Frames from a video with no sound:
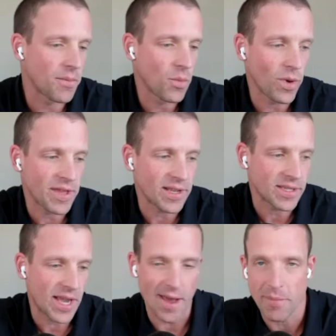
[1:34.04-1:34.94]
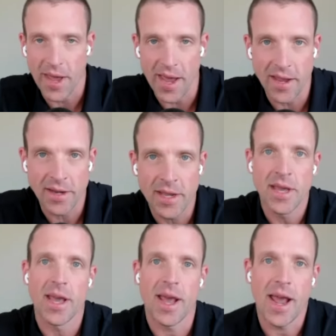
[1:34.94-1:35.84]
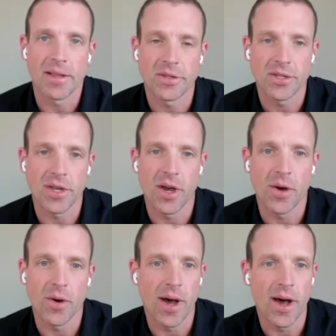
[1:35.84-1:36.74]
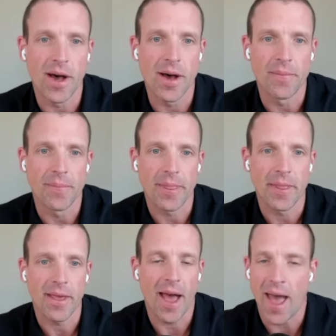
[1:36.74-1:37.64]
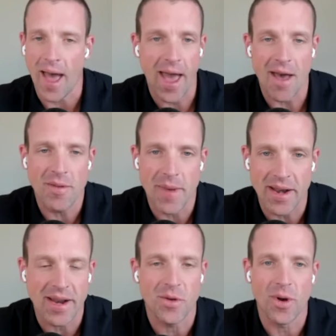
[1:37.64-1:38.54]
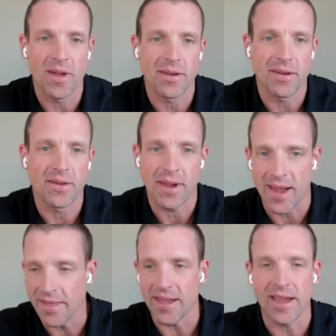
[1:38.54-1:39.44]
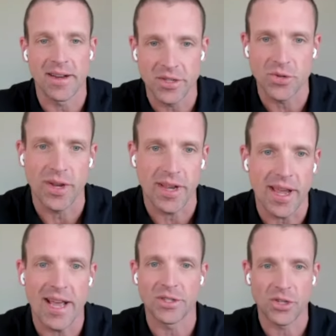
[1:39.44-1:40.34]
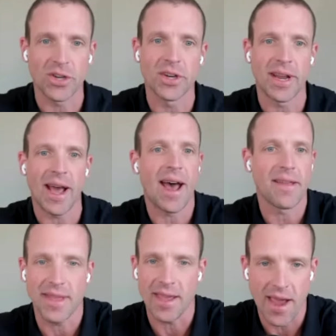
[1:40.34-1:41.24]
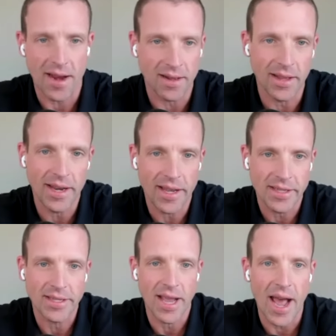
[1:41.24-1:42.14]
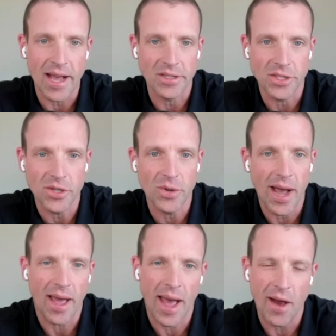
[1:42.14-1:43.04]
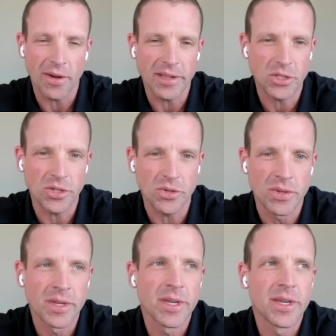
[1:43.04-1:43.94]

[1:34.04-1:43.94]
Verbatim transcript: with his campaign. And so I haven't met anyone in the industry as good at the analytics as you. How did you